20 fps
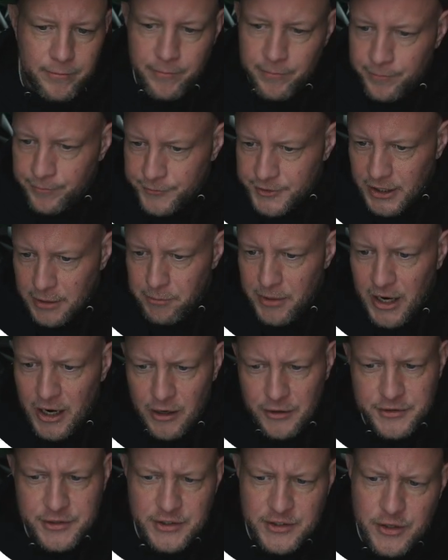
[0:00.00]
10
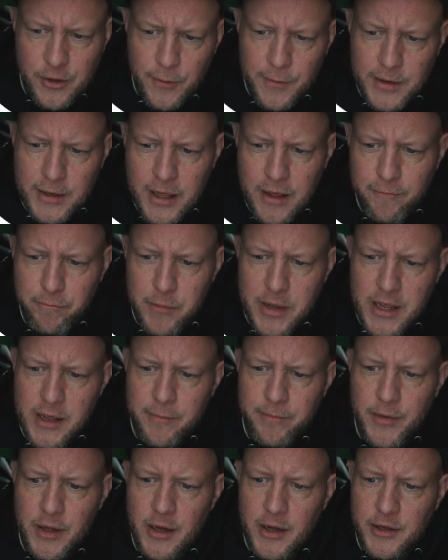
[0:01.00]
miles, it's going to give me,
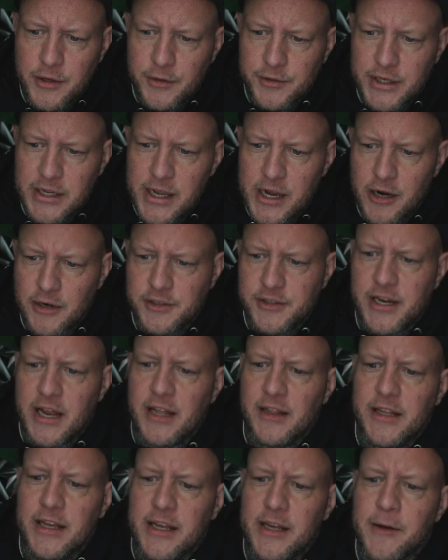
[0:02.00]
you'll see here,
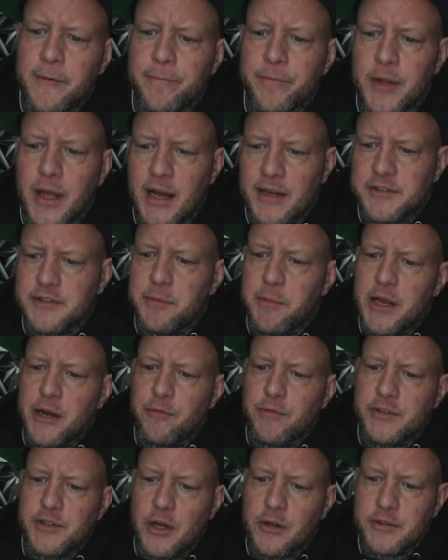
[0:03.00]
daily estimated
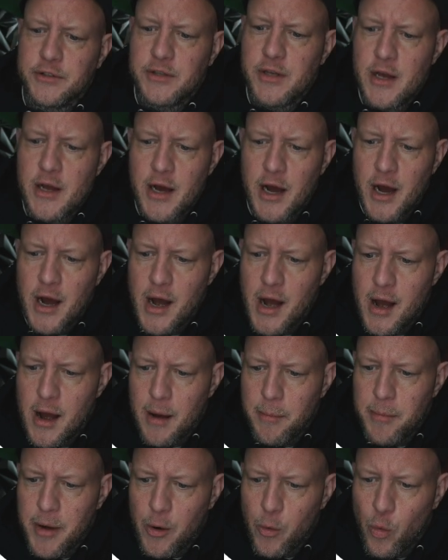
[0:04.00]
results,
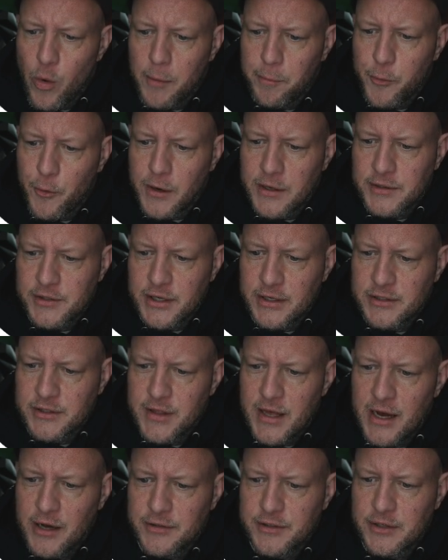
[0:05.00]
about 1.6
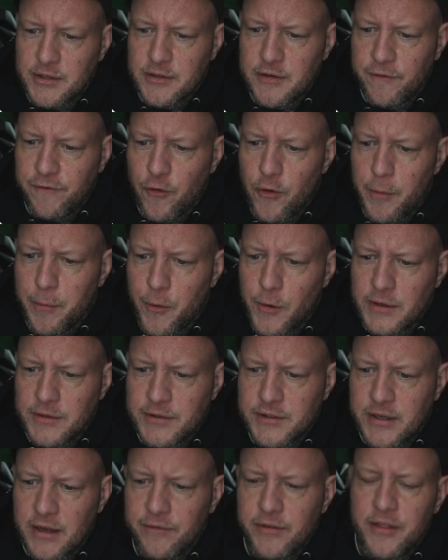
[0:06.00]
thousand to
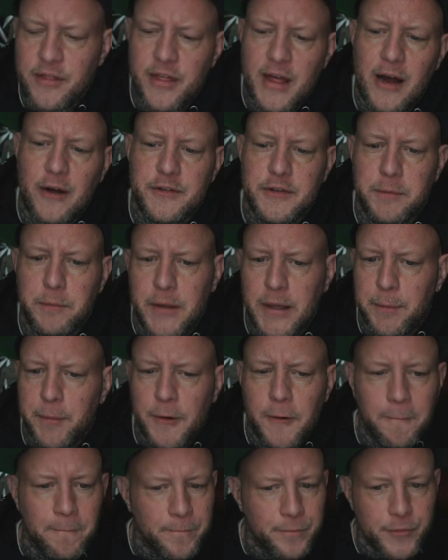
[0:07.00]
4.7 thousand
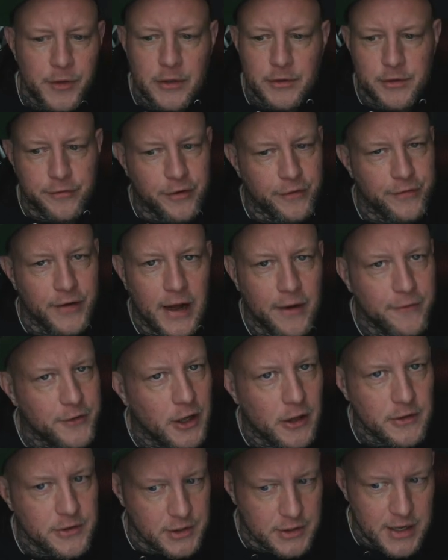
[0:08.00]
people. So for
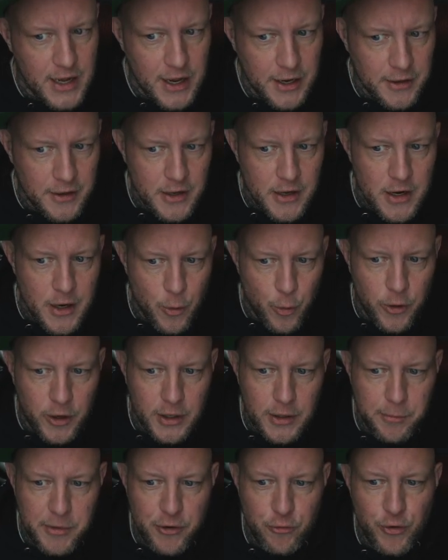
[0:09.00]
$5 a day, we're going
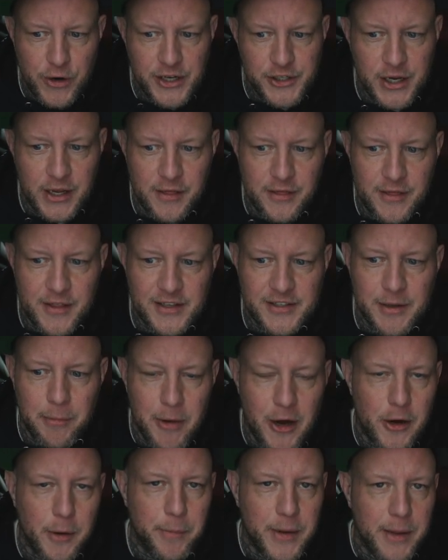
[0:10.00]
to be reaching this
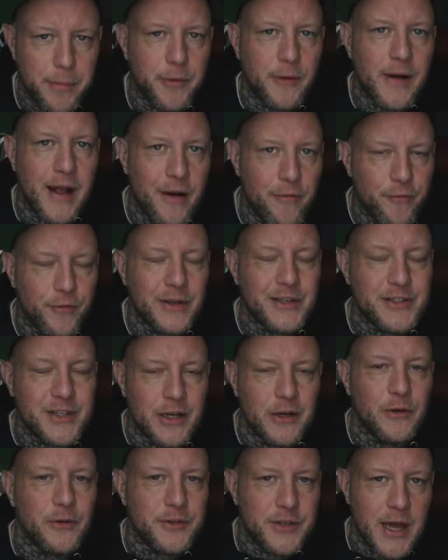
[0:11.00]
amount of people every
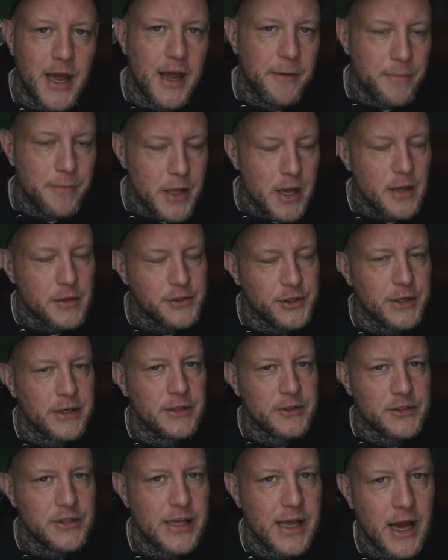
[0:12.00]
single day. So you can
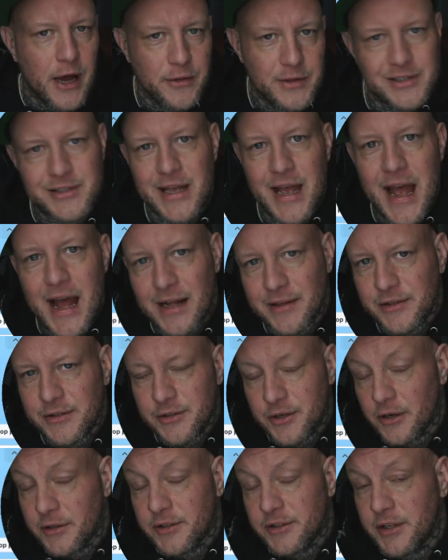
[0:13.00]
see how this ad
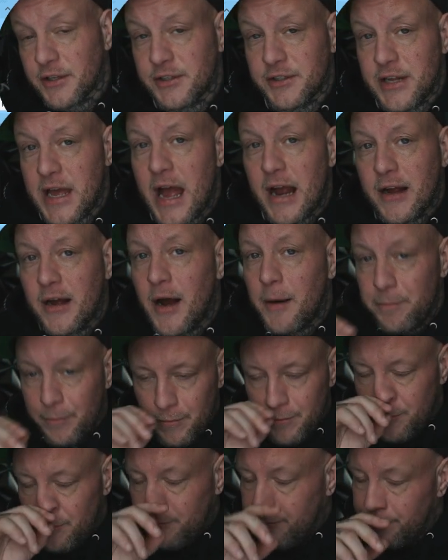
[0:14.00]
starts to stack up,
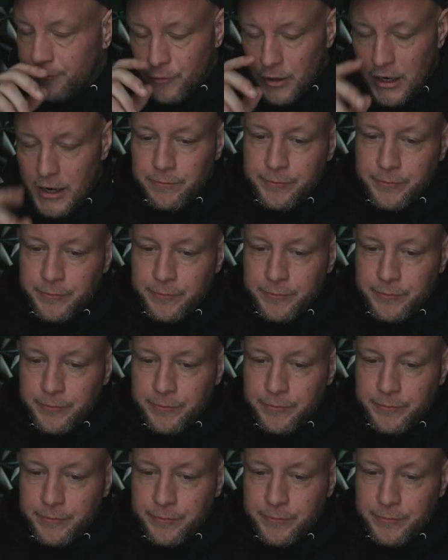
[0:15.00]
right?